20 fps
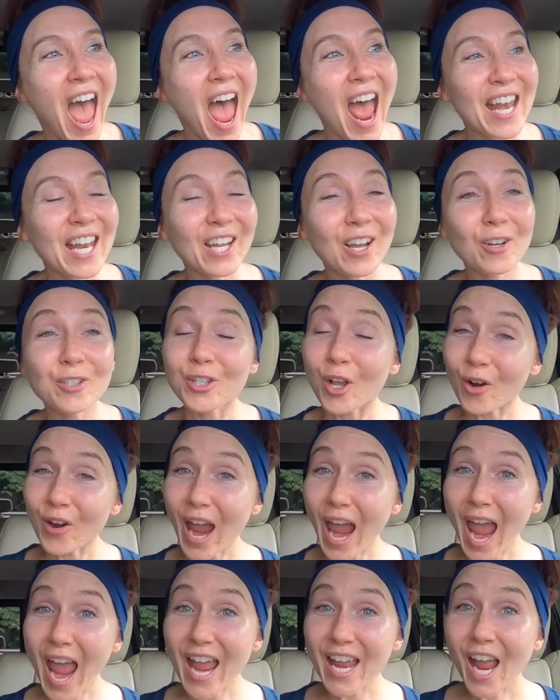and he goes,
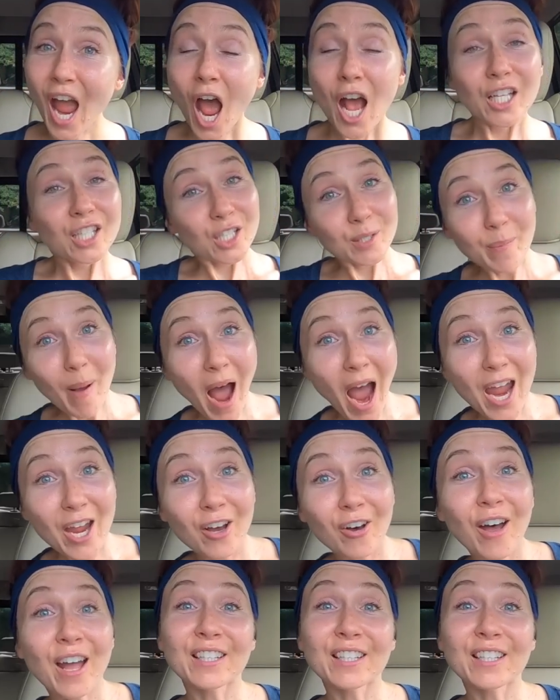okay, smile